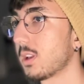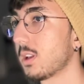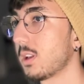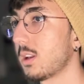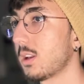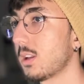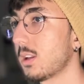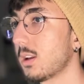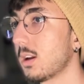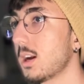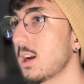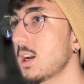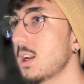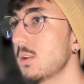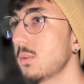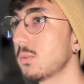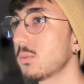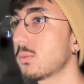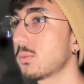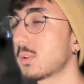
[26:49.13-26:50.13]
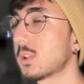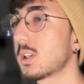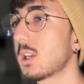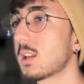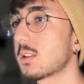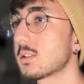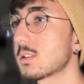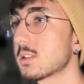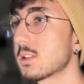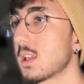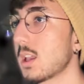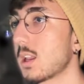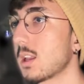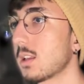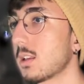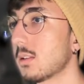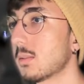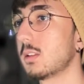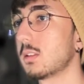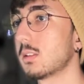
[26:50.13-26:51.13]
And I can
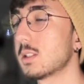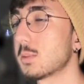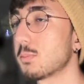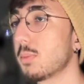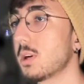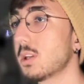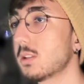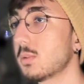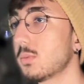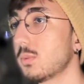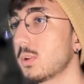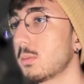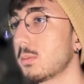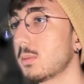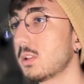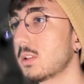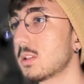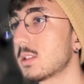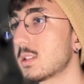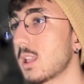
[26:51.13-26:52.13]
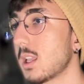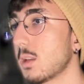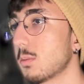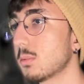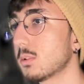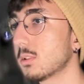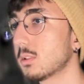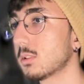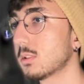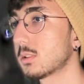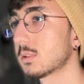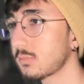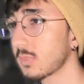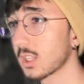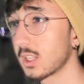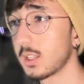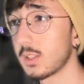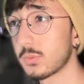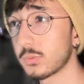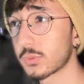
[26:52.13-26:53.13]
say this button will be disabled
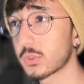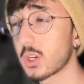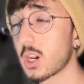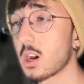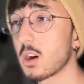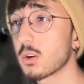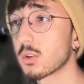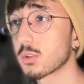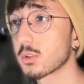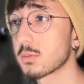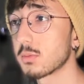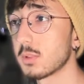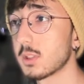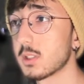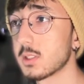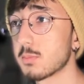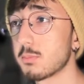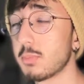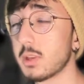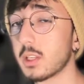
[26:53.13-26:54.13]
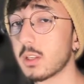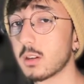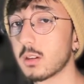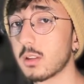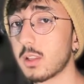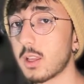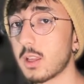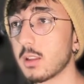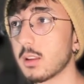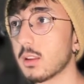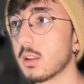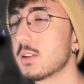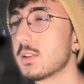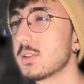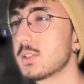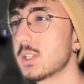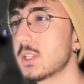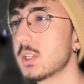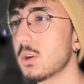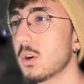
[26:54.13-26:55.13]
if count is bigger than
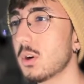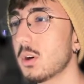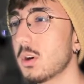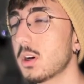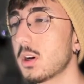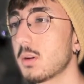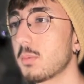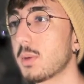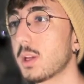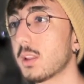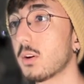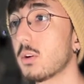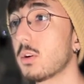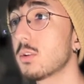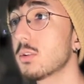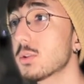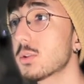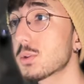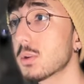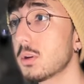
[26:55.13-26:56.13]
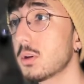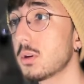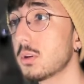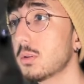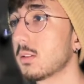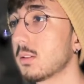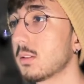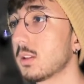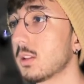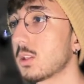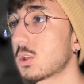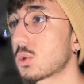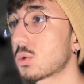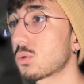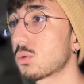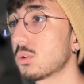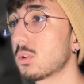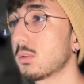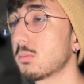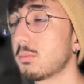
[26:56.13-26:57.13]
0, but also it
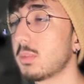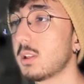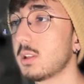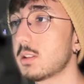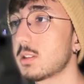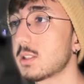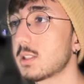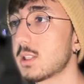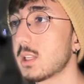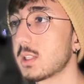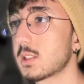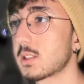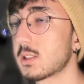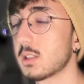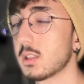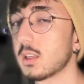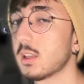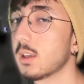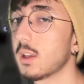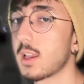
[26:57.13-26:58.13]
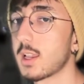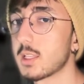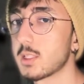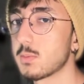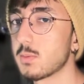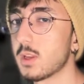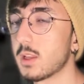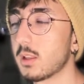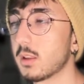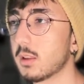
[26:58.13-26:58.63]
shouldn't be 60 as well.